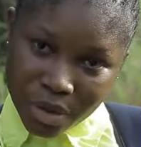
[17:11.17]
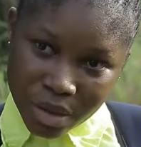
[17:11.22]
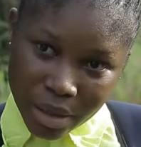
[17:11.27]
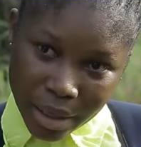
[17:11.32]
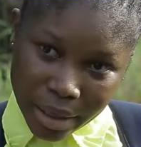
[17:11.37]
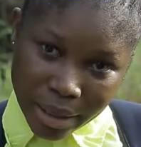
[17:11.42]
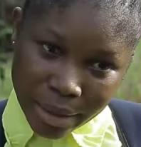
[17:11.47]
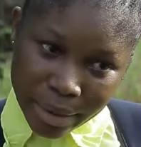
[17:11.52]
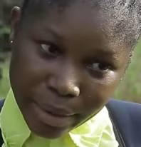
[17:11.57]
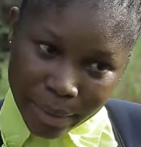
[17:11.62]

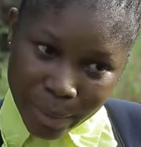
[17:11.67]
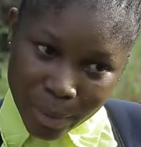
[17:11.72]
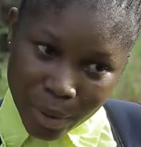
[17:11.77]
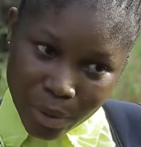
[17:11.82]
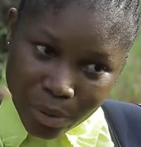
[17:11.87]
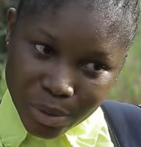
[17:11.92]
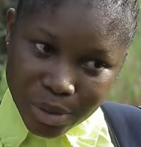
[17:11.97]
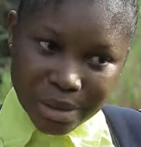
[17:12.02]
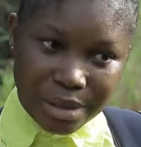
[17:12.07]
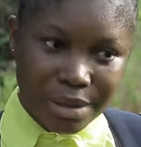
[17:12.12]
think
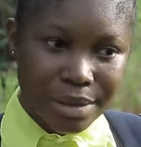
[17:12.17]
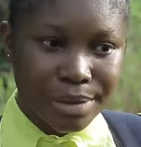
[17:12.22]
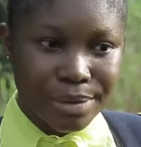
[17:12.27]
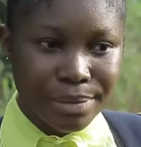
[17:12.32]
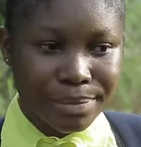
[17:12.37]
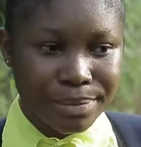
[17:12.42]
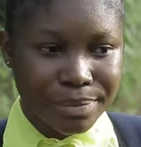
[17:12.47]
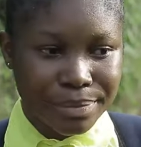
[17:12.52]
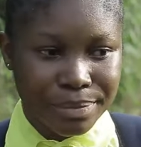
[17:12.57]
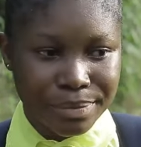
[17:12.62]
about
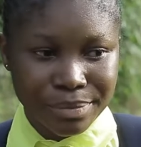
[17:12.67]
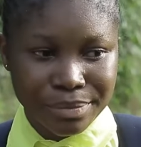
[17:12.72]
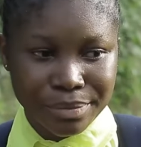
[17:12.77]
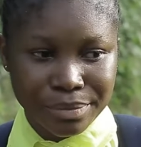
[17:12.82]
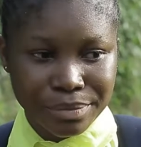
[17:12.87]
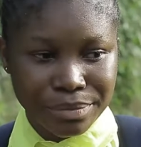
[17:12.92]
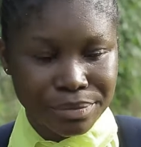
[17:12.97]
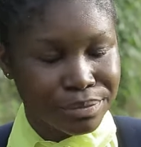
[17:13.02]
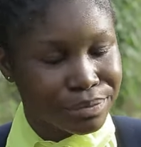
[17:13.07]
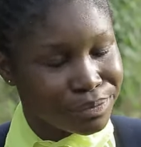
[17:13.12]
it.
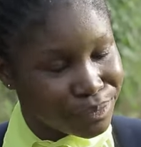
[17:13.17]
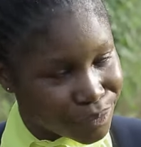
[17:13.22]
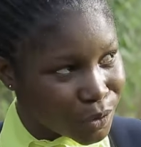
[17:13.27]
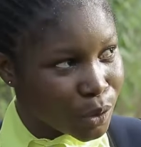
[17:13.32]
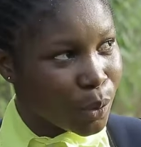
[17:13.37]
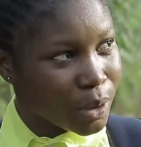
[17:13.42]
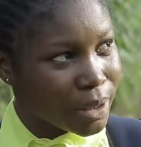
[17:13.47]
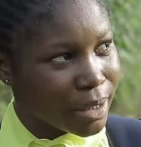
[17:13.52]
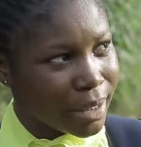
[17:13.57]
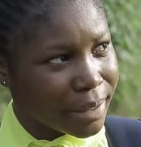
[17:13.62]

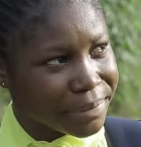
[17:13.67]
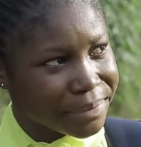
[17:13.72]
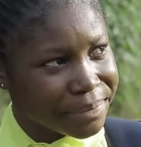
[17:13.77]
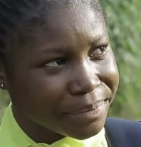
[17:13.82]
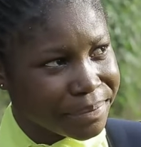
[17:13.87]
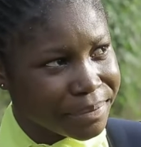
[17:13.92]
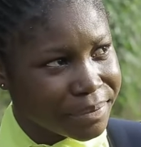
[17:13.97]
Water.